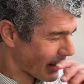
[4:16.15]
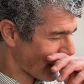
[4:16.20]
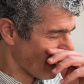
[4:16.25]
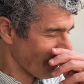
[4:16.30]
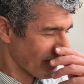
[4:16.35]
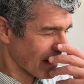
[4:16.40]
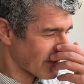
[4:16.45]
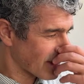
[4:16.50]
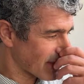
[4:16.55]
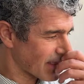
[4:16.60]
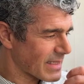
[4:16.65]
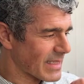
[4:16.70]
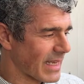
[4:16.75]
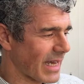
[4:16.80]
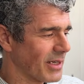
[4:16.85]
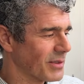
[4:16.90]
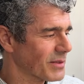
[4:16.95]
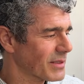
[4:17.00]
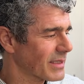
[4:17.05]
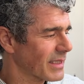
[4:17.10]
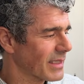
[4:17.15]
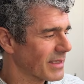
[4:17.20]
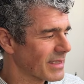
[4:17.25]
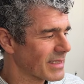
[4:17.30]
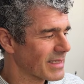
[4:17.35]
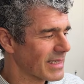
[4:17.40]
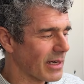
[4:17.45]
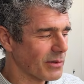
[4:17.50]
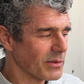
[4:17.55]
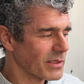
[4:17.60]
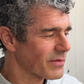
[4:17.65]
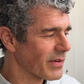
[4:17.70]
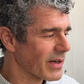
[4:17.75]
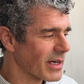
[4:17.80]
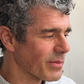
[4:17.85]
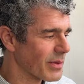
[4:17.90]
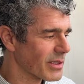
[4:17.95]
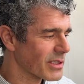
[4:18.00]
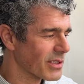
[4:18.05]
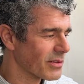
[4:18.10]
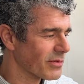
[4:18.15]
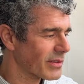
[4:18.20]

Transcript: coming to the sound is very much